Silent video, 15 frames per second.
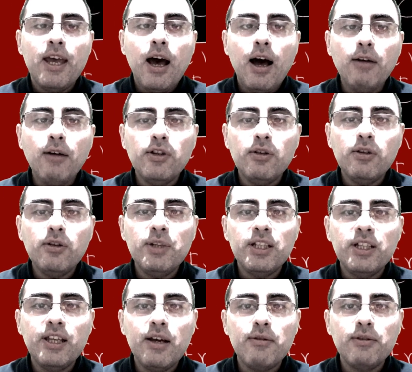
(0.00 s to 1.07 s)
Autonomic
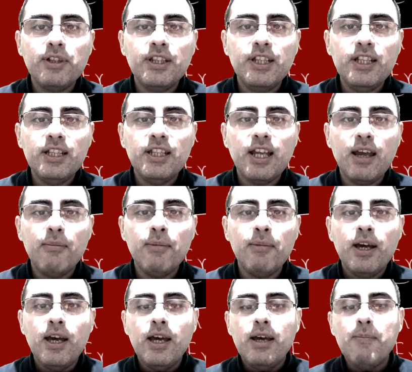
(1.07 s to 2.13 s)
nervous system
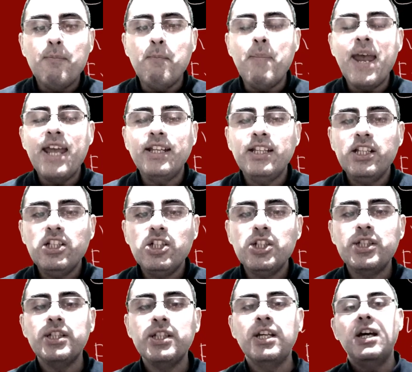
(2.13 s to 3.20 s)
manages